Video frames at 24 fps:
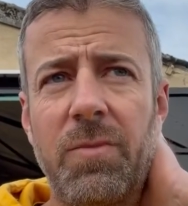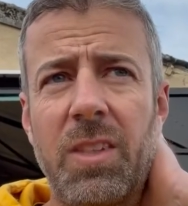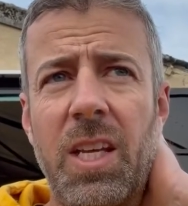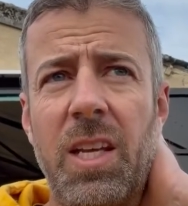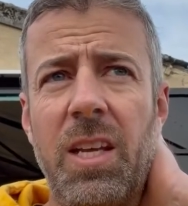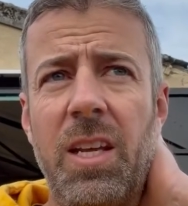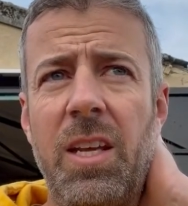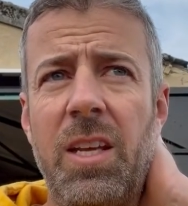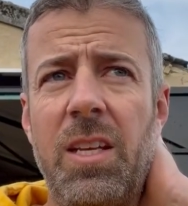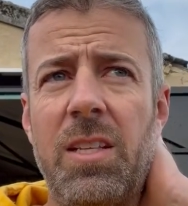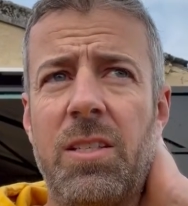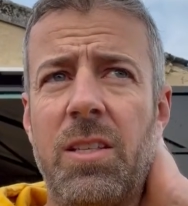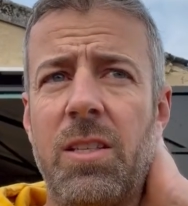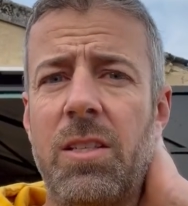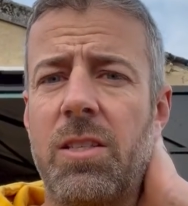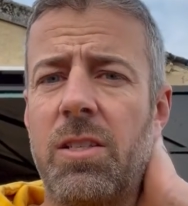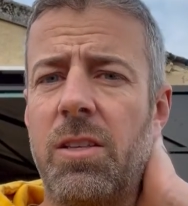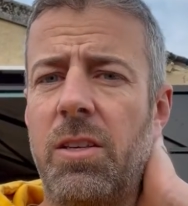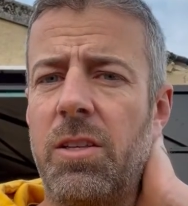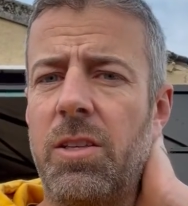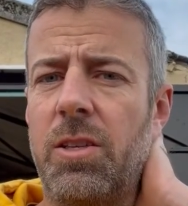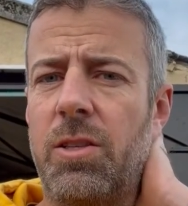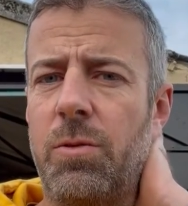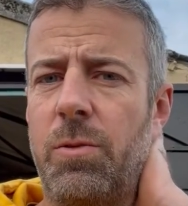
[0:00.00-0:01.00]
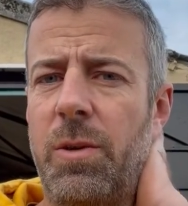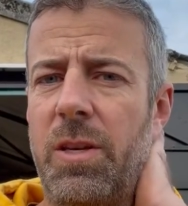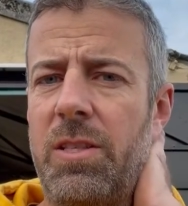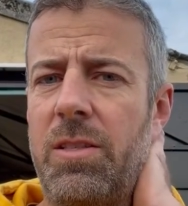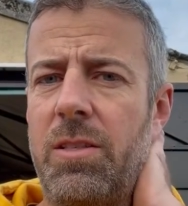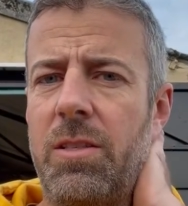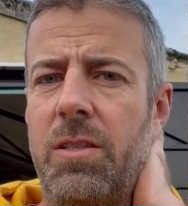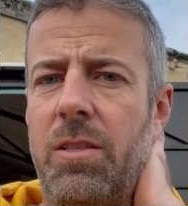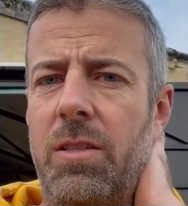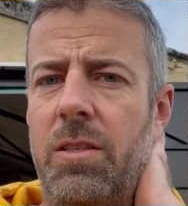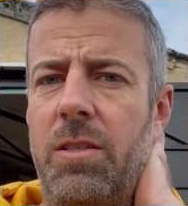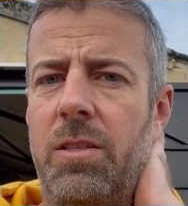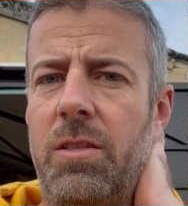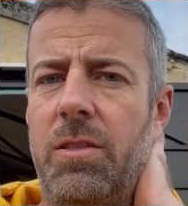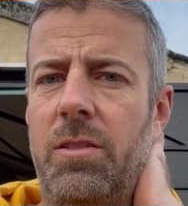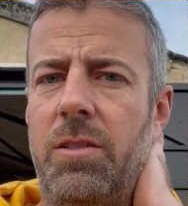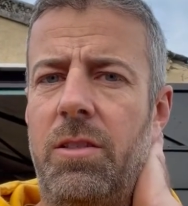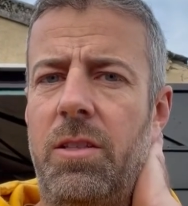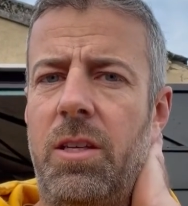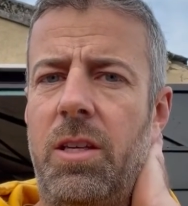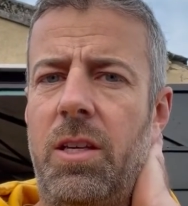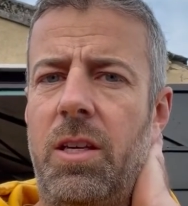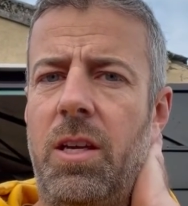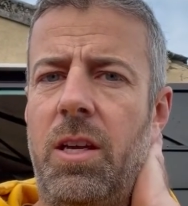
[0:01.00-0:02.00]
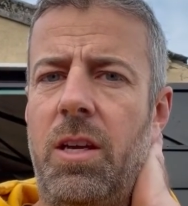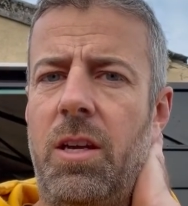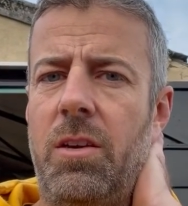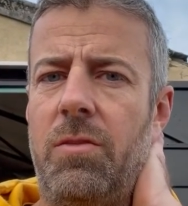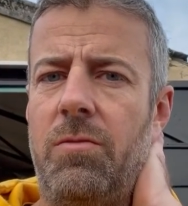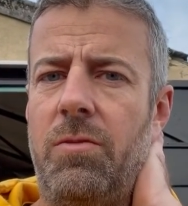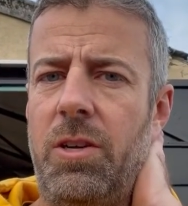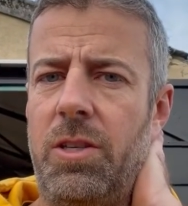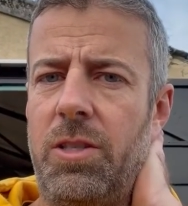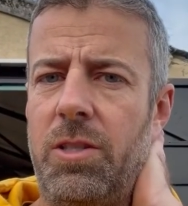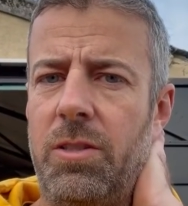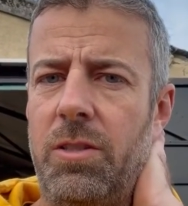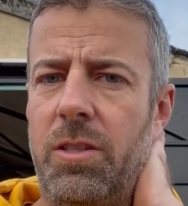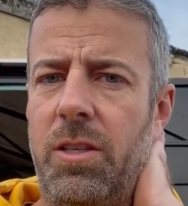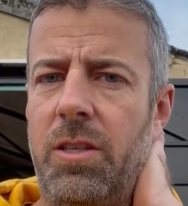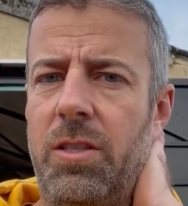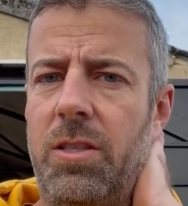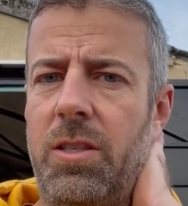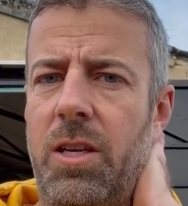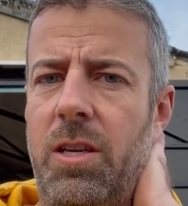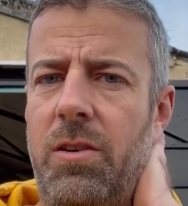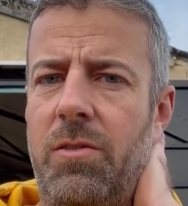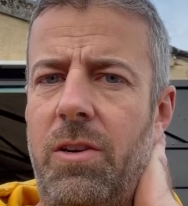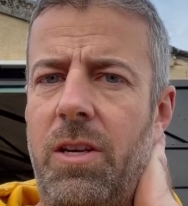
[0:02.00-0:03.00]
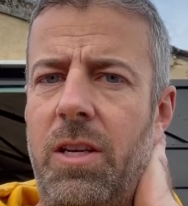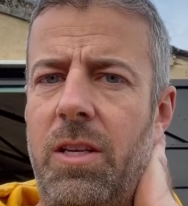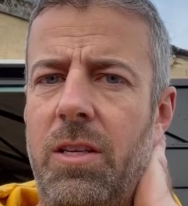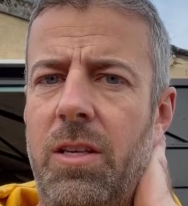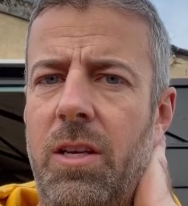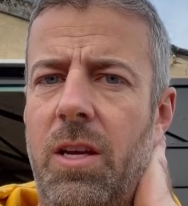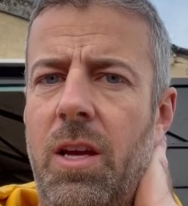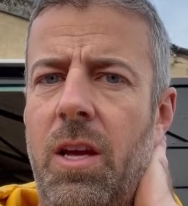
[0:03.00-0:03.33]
It's a slight twist on the original interior,